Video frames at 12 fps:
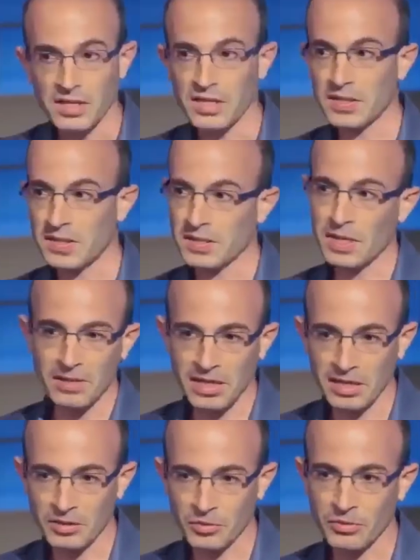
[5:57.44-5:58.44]
In some
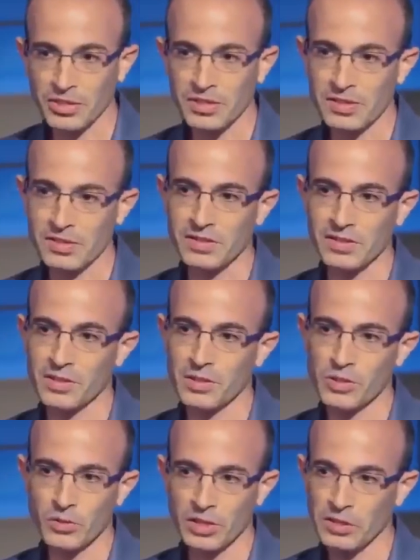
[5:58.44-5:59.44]
countries,
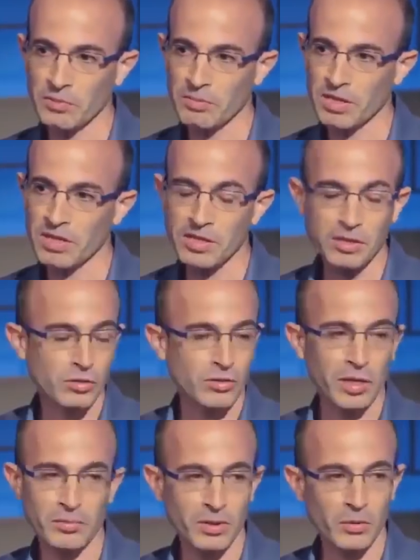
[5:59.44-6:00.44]
you can be in
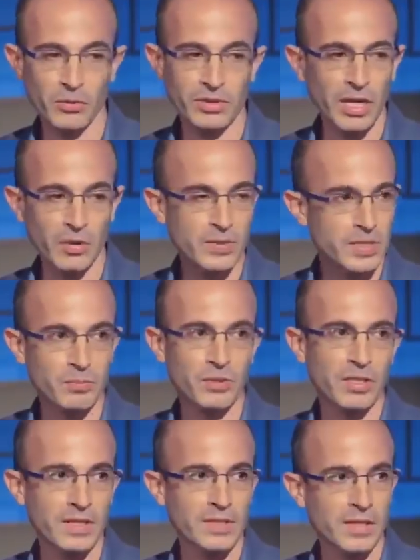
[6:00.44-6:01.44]
trouble now with the
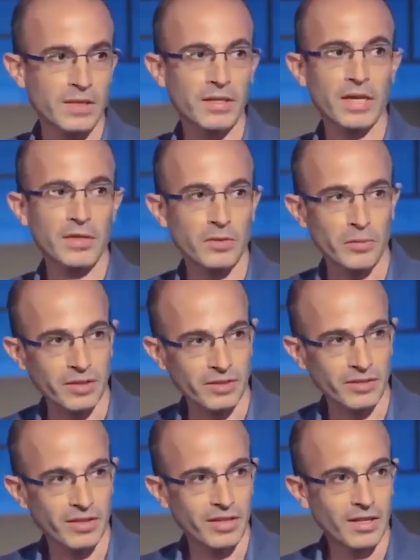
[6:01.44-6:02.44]
police and the
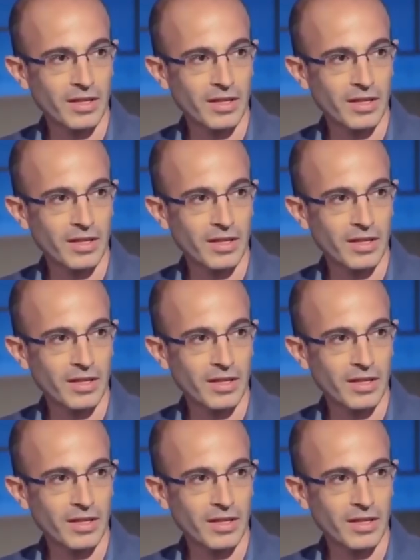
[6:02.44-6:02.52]
government.